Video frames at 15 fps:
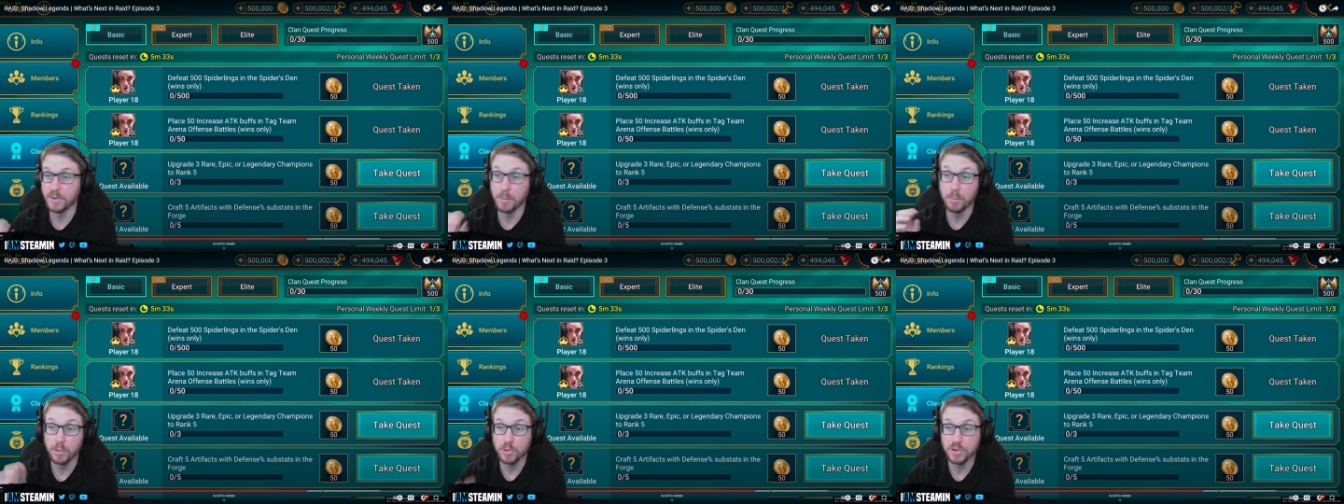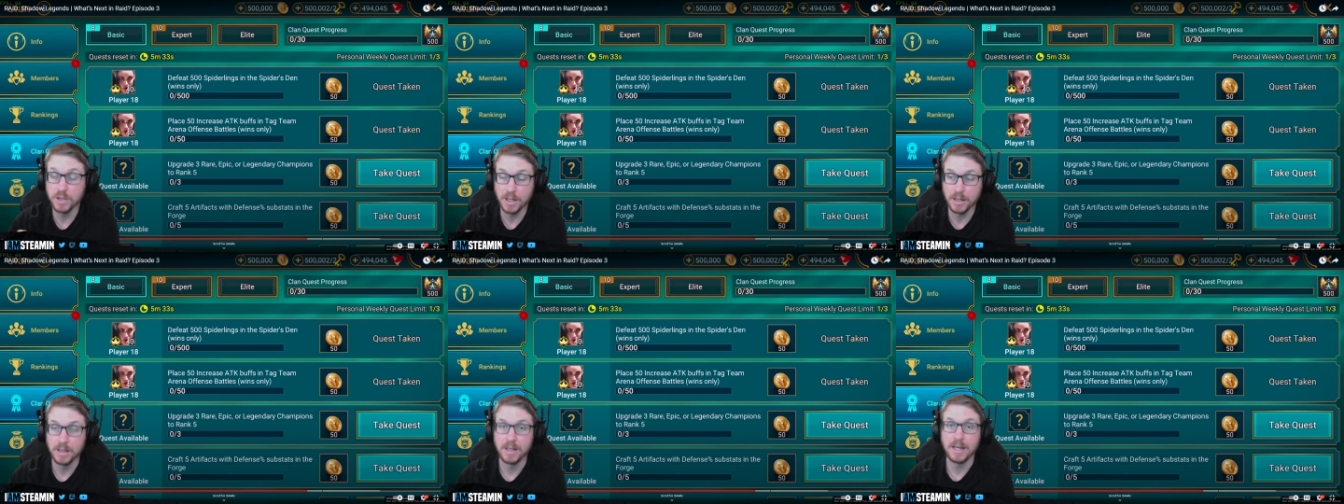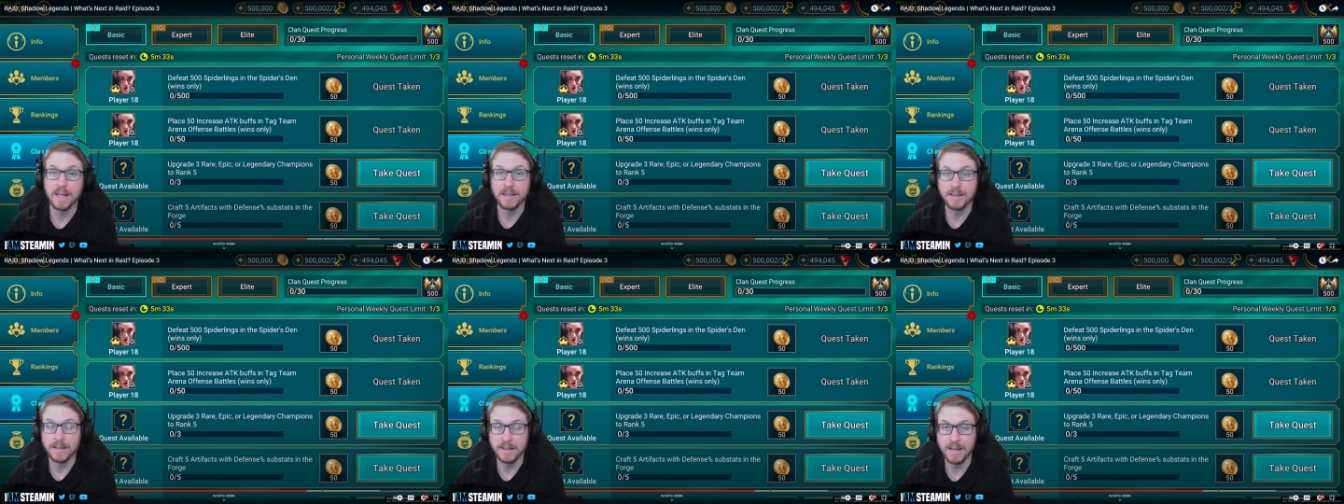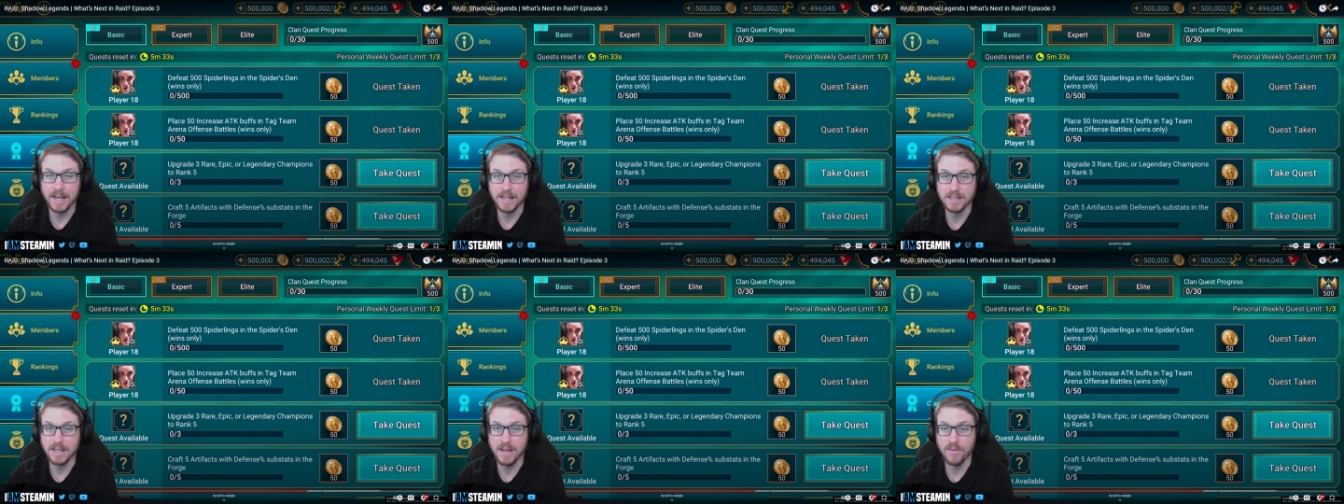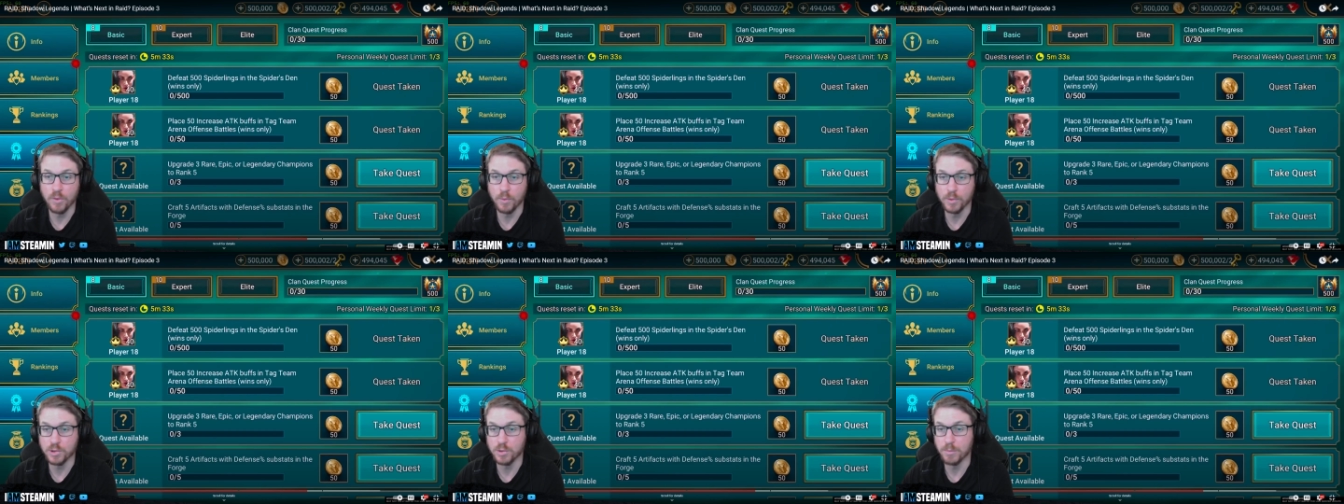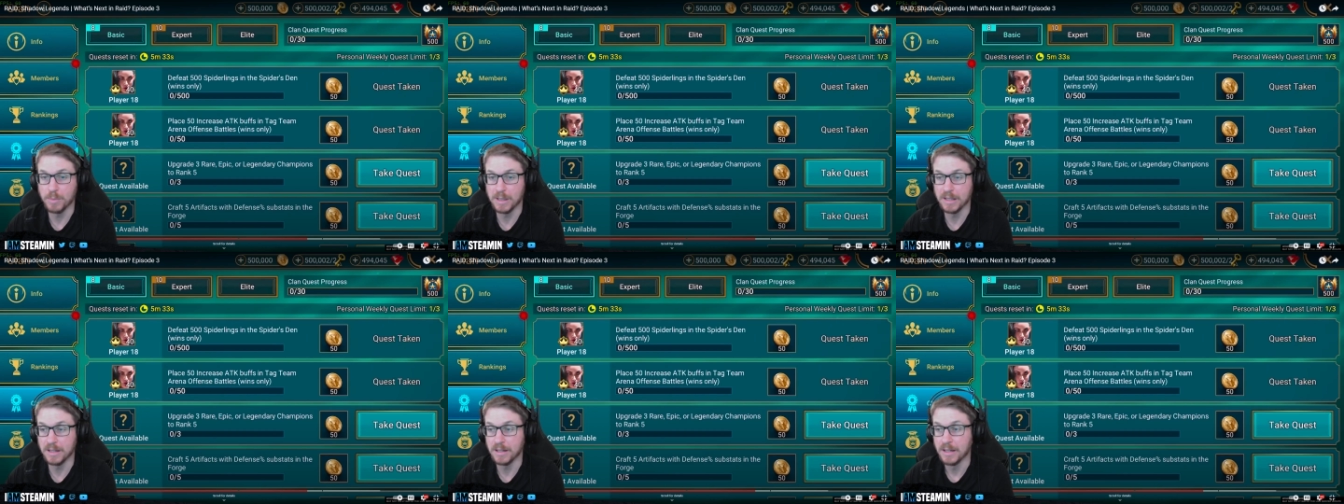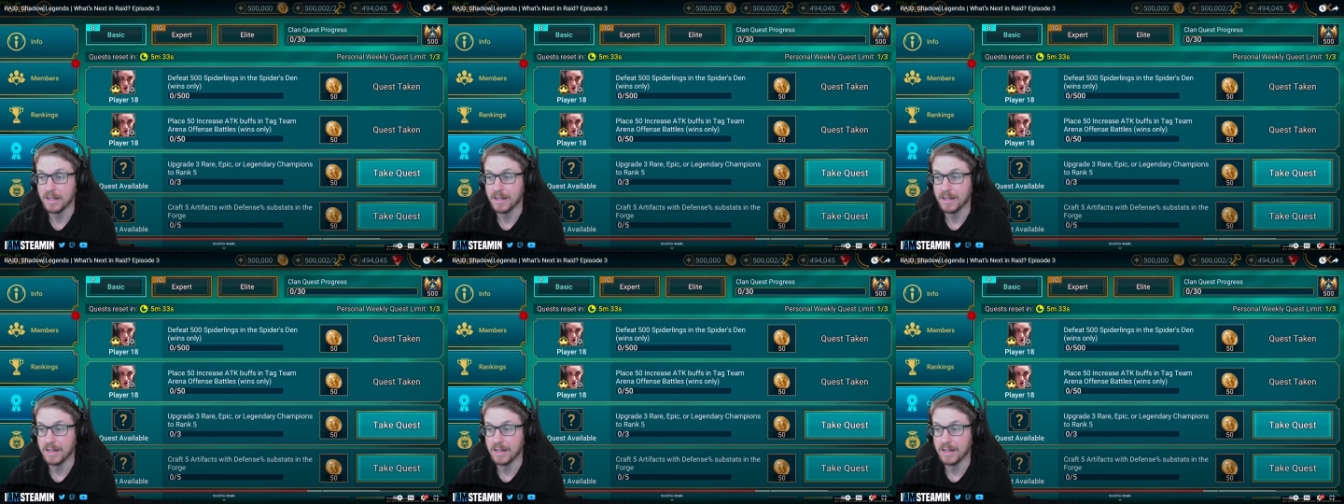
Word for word: to push it into the next level, which would be,